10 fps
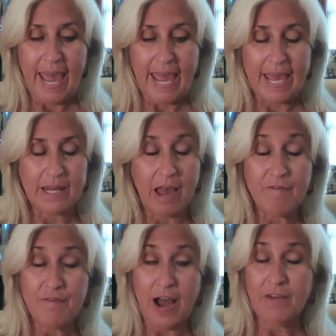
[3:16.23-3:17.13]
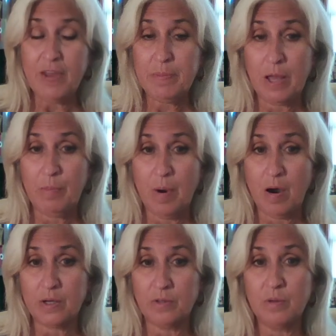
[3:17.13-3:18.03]
and a 5 ml
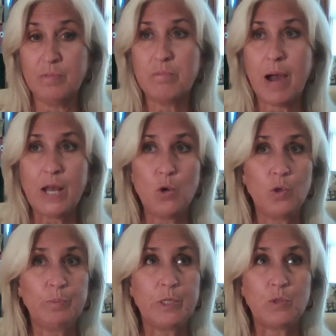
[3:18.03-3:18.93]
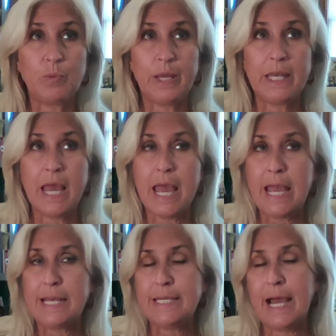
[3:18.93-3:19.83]
bottle might hold between
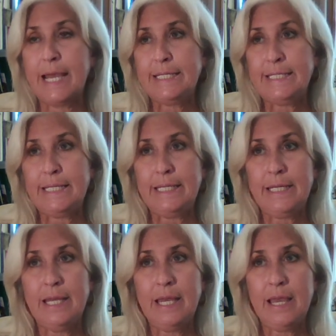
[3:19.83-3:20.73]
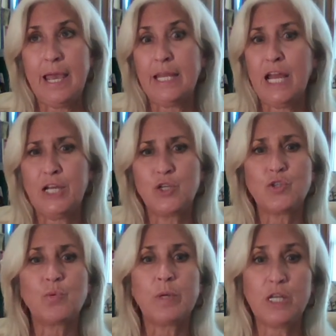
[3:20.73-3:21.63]
90 and
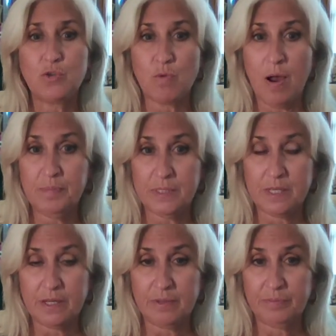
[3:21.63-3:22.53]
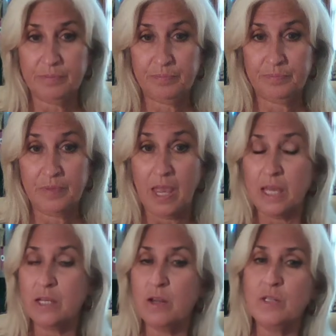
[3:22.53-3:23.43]
120 drops in it.
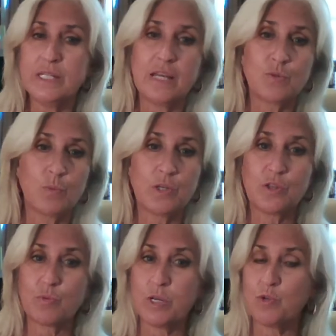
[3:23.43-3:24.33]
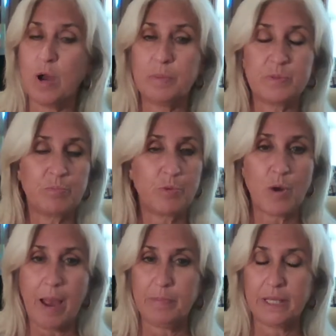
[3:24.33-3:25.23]
And it only takes 1 to 3 drops per
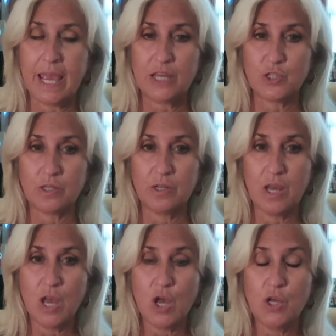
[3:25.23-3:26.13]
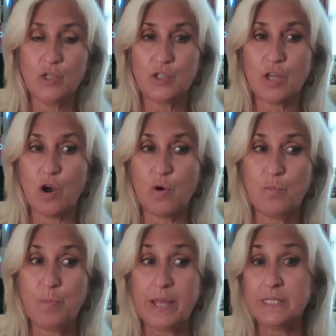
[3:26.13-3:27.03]
application.
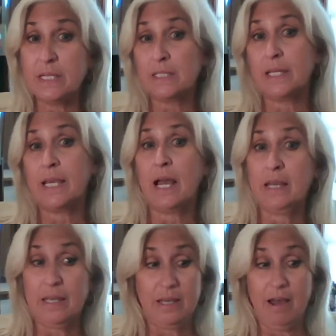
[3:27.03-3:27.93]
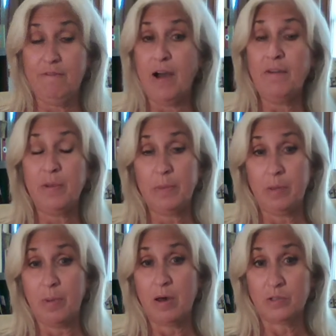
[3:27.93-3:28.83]
So basically, a 5
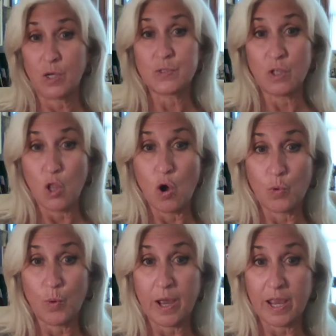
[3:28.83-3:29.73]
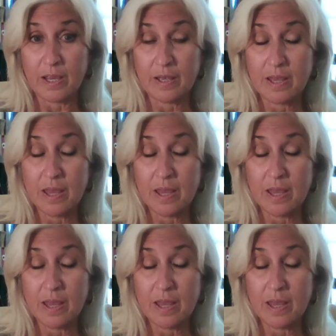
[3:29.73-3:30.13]
ml bottle goes a long way.